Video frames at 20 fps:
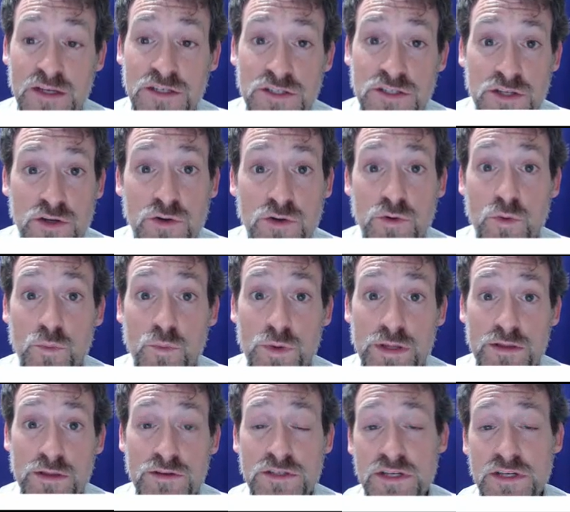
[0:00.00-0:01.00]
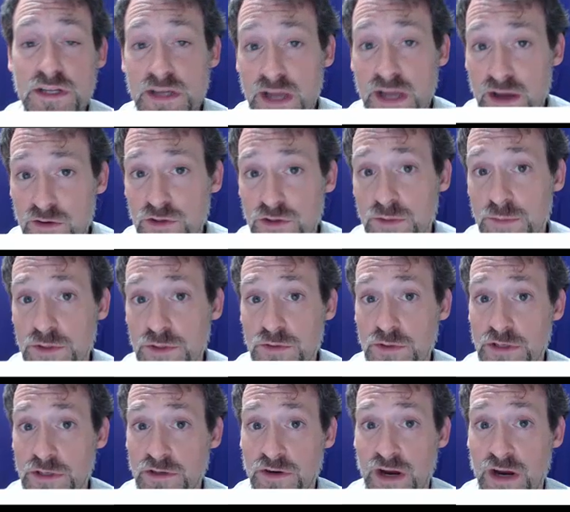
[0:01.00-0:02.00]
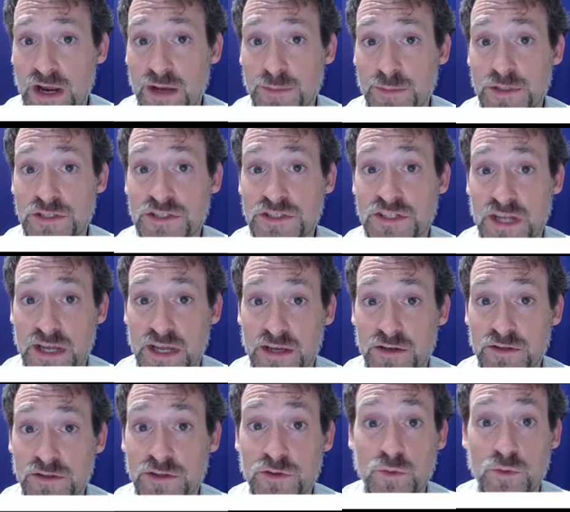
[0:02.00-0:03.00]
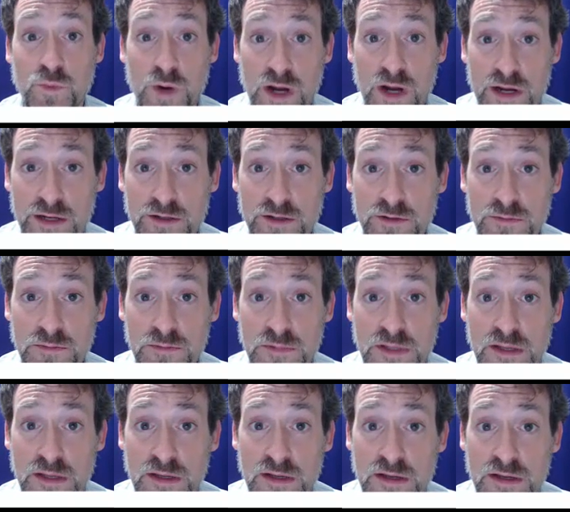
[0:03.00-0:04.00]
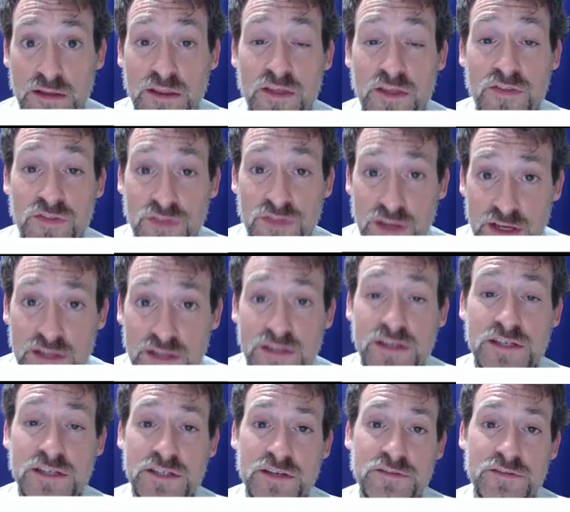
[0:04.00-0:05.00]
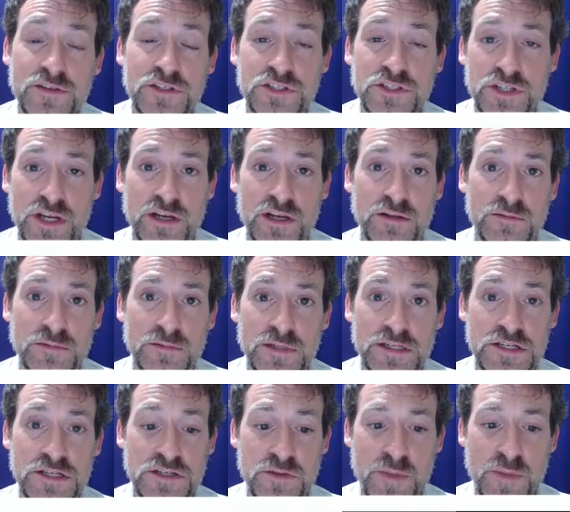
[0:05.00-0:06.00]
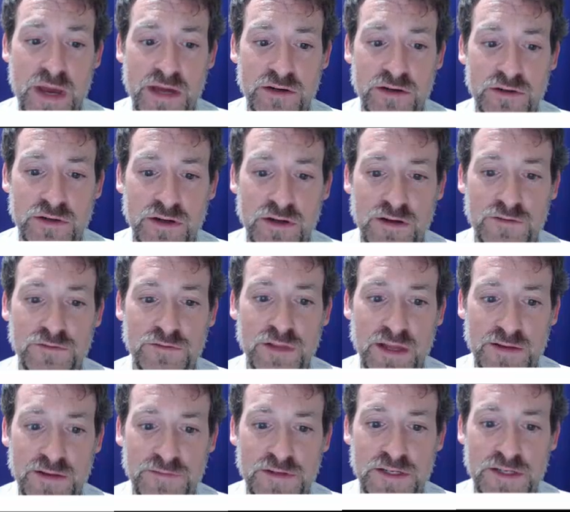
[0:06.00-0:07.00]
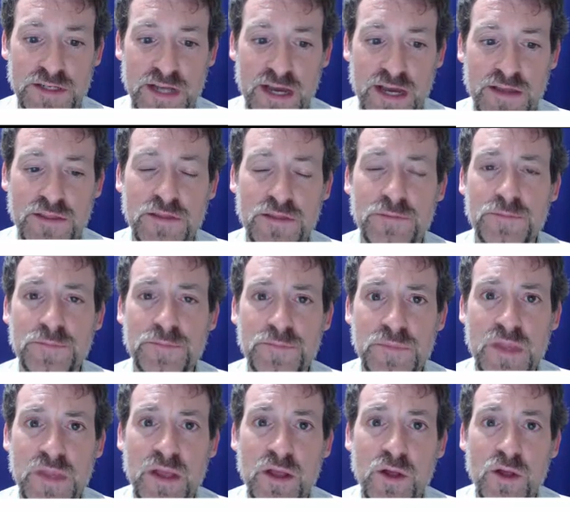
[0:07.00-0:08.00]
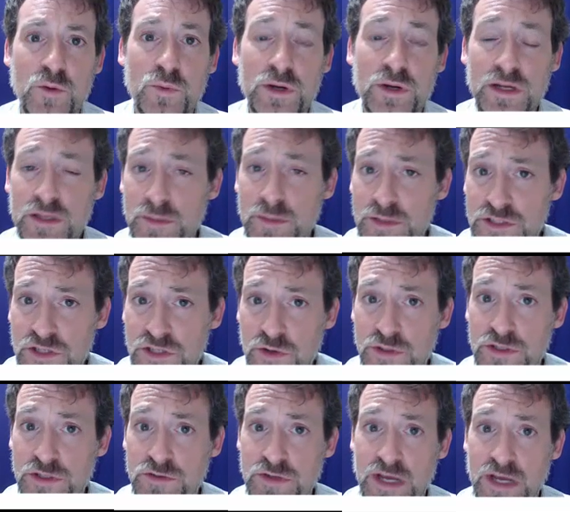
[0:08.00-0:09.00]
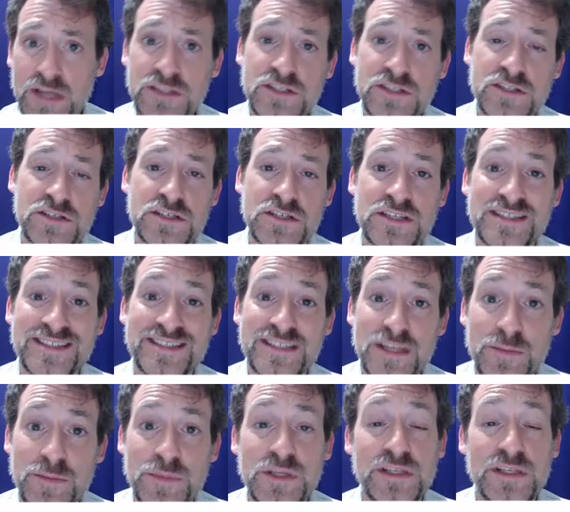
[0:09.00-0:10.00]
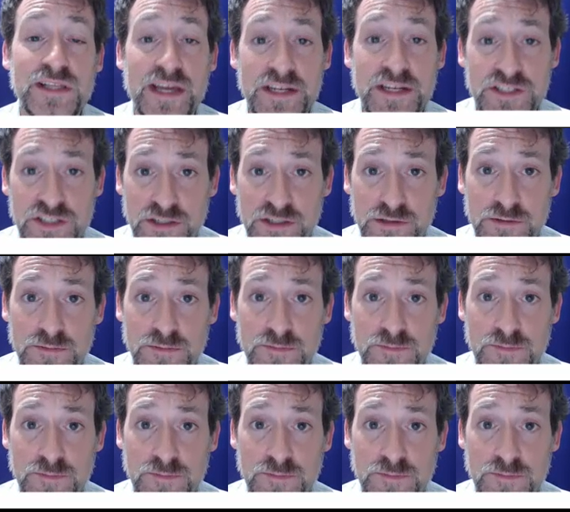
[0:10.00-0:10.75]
So when there's an encounter between a crab and a snail in the wild, the thickness of the shell is a matter of life and death. What I'm going to be showing you next is a simulation